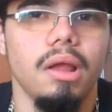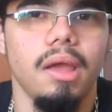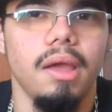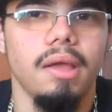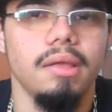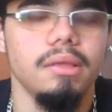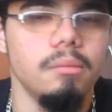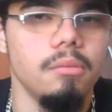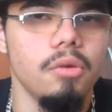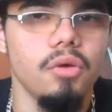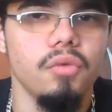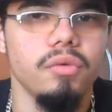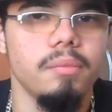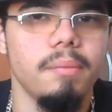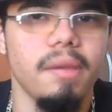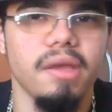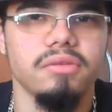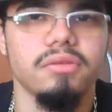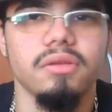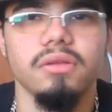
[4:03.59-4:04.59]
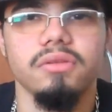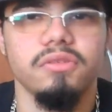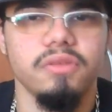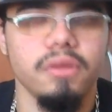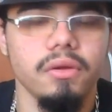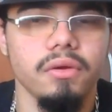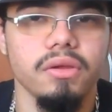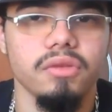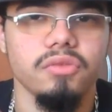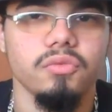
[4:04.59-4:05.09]
in a movie based on
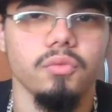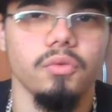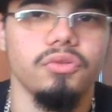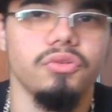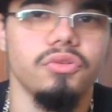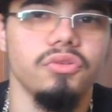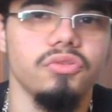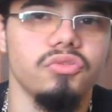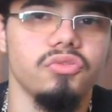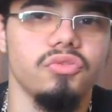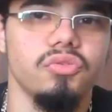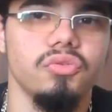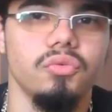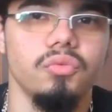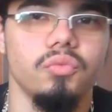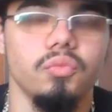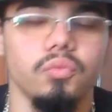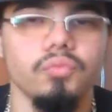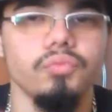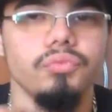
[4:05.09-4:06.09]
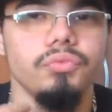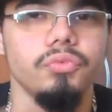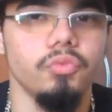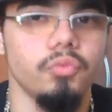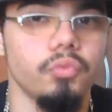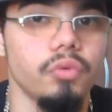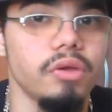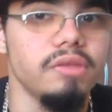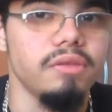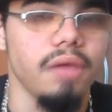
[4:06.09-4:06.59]
series, which is to
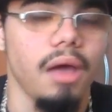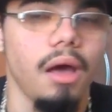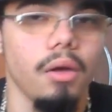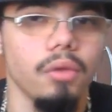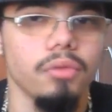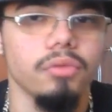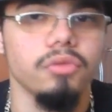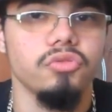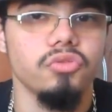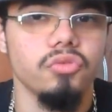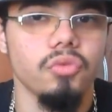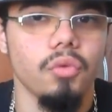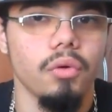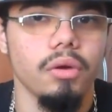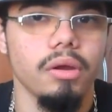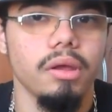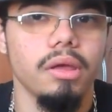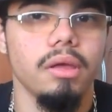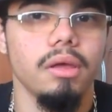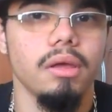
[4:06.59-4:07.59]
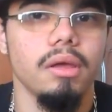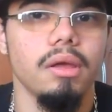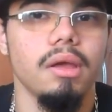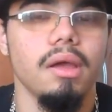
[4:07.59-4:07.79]
retell the story.